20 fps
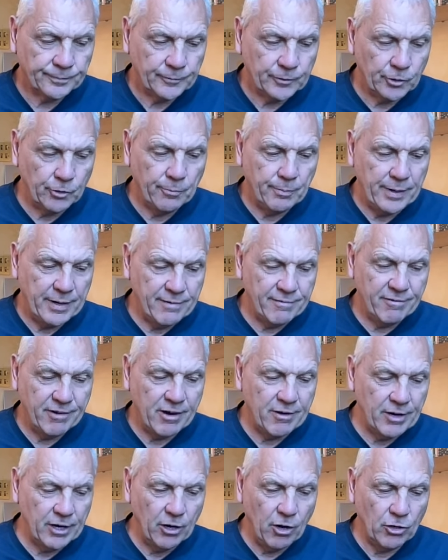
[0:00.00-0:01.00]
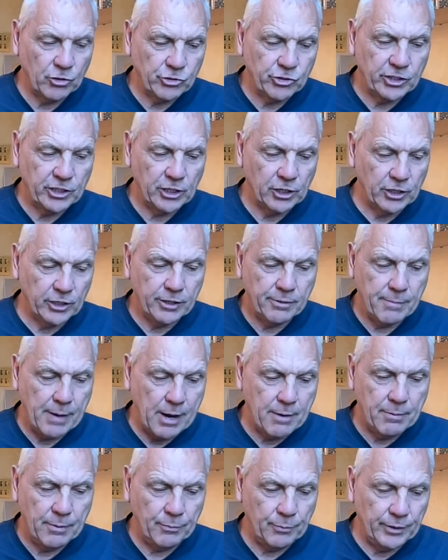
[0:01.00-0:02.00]
You're being very logical at the
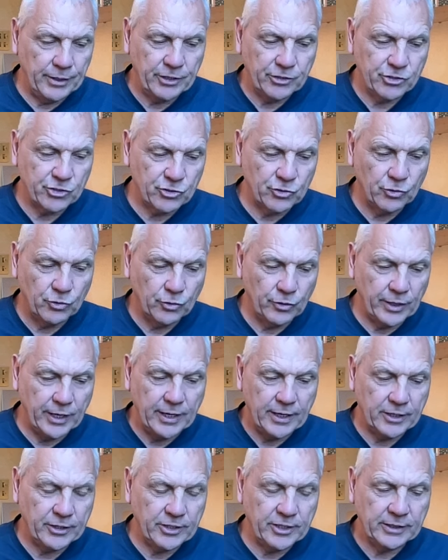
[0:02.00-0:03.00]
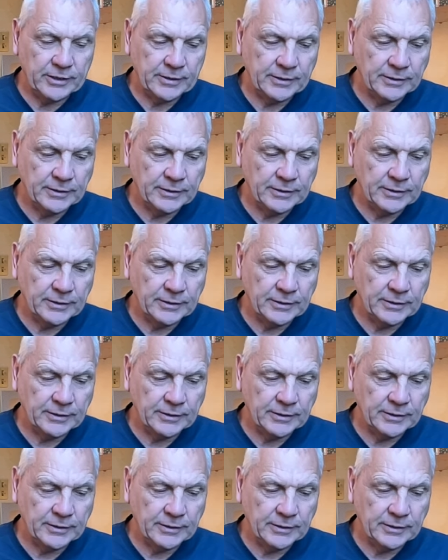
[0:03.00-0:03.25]
moment with this sword energy.